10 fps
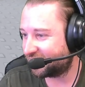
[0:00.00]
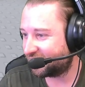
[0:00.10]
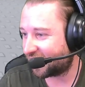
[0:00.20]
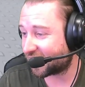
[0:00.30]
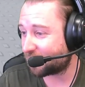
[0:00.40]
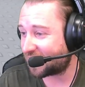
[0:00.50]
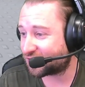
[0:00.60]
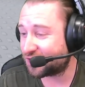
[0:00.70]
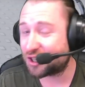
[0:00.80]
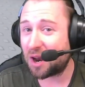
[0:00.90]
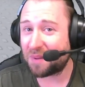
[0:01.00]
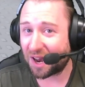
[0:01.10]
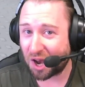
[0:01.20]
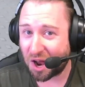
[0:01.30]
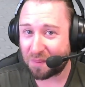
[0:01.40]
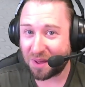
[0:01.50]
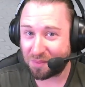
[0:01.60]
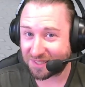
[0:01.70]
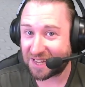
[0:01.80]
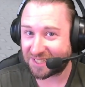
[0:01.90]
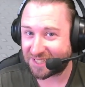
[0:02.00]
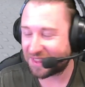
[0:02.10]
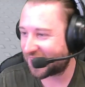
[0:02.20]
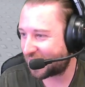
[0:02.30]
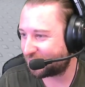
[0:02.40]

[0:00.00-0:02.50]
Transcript: I can imagine there's going to be a lot of people testing that out